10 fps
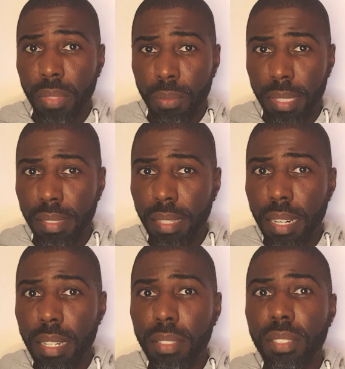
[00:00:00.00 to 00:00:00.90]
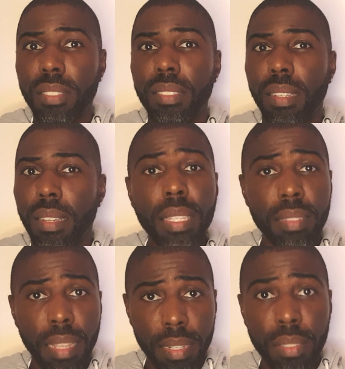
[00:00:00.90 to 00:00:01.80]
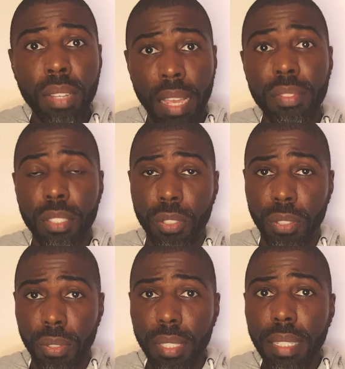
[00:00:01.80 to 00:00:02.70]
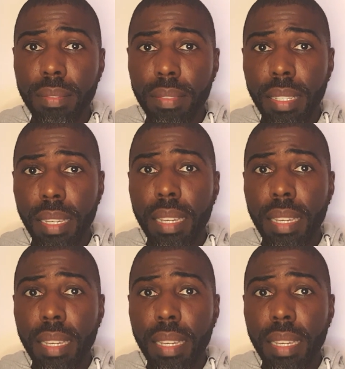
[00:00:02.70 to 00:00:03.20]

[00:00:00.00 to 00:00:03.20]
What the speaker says: research, then you have the shooting,